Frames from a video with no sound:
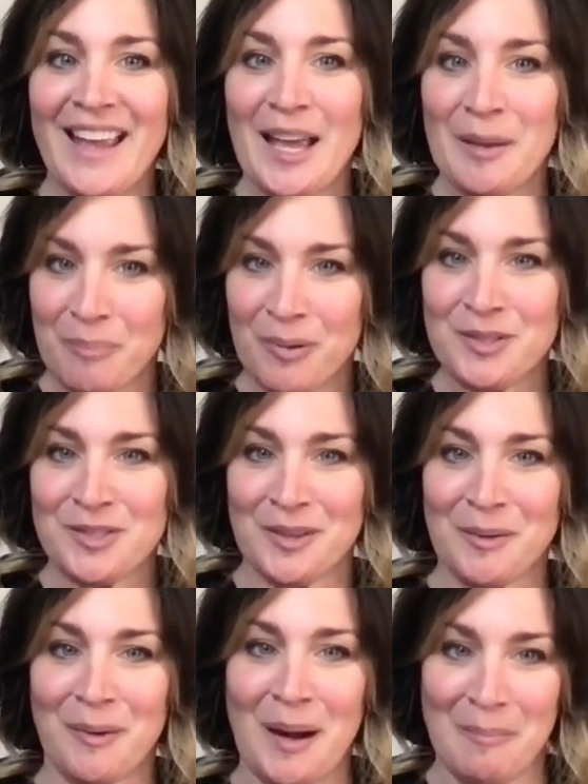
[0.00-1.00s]
at pushing
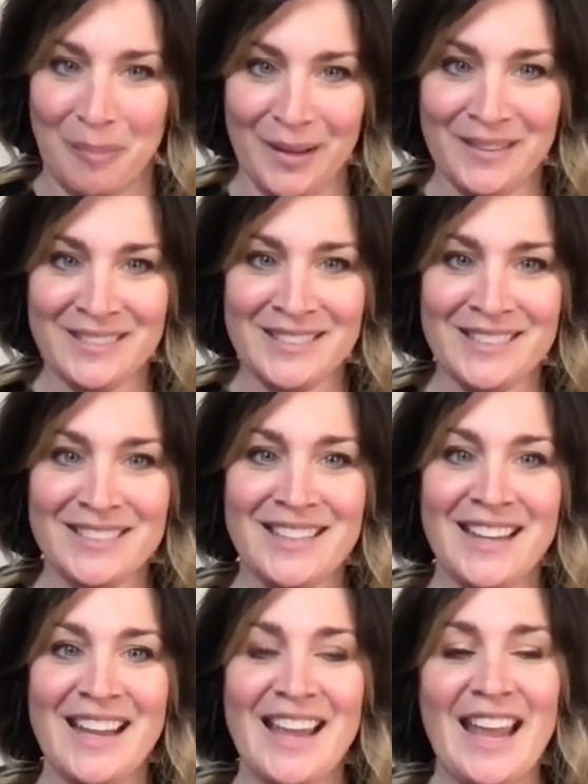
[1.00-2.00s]
the right buttons
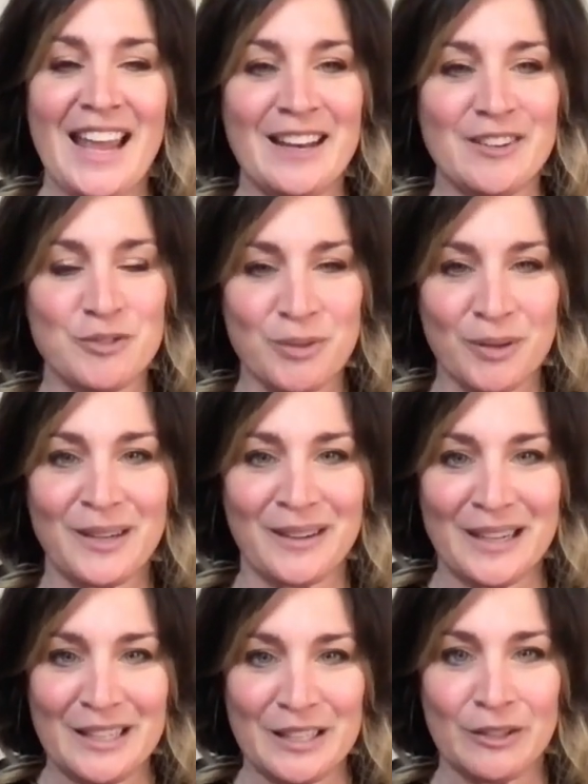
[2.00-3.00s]
and
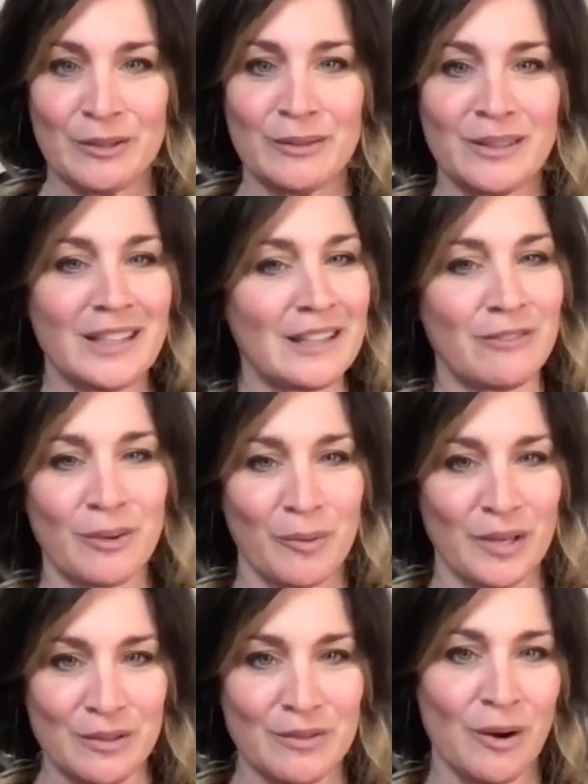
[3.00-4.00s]
triggering you even
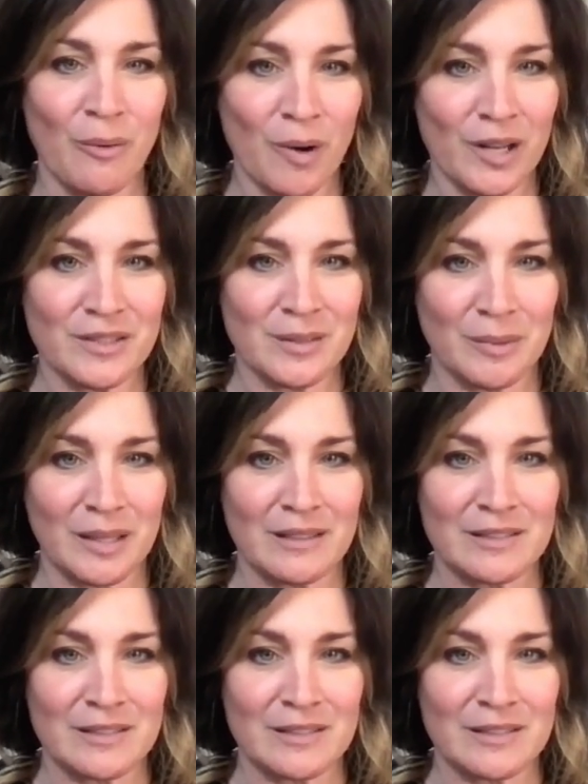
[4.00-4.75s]
when you don't want to be.